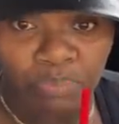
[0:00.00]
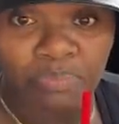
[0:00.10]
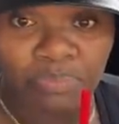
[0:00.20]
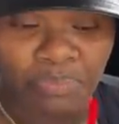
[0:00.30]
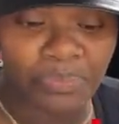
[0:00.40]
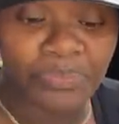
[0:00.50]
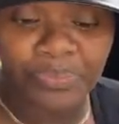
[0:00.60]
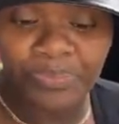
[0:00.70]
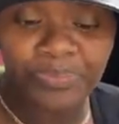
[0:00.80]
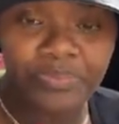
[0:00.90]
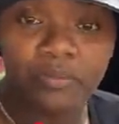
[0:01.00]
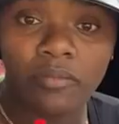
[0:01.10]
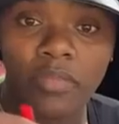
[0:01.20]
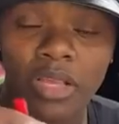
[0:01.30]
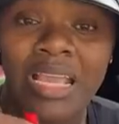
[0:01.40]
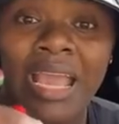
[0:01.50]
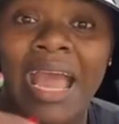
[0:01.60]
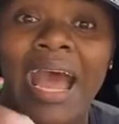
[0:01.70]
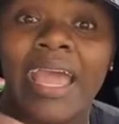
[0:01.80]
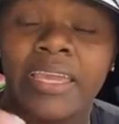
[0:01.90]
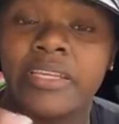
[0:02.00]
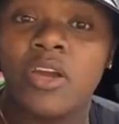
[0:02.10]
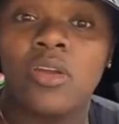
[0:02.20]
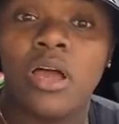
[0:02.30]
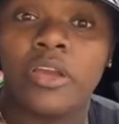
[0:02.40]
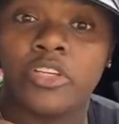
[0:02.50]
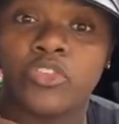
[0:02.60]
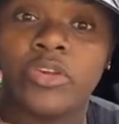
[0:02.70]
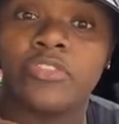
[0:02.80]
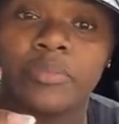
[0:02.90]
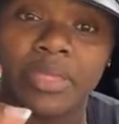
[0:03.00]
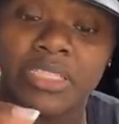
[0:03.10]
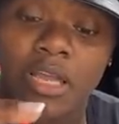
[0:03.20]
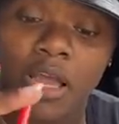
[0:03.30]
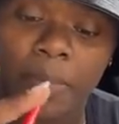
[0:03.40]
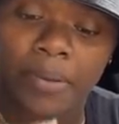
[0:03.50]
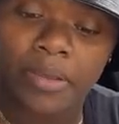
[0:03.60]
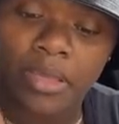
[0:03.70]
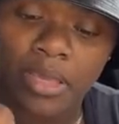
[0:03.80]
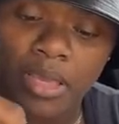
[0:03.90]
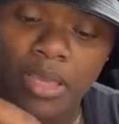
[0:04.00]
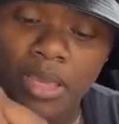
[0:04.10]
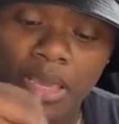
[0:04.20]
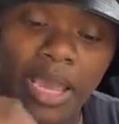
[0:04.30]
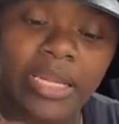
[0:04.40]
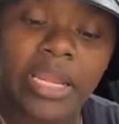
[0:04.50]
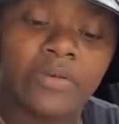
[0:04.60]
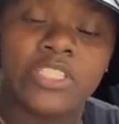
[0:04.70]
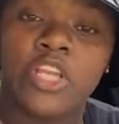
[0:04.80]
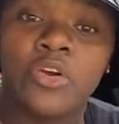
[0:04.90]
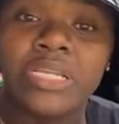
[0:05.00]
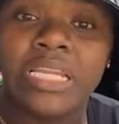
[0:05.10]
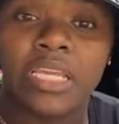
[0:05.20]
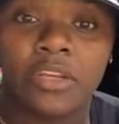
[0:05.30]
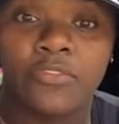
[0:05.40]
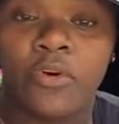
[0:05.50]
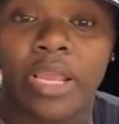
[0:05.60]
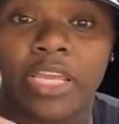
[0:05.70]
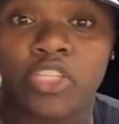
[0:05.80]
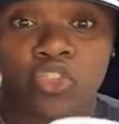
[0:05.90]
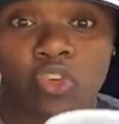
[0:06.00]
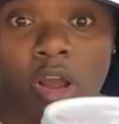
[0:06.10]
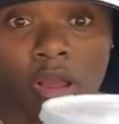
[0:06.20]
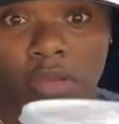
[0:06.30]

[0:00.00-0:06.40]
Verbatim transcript: mm-hmm, I can no longer drink from this cup and there is no need for a straw.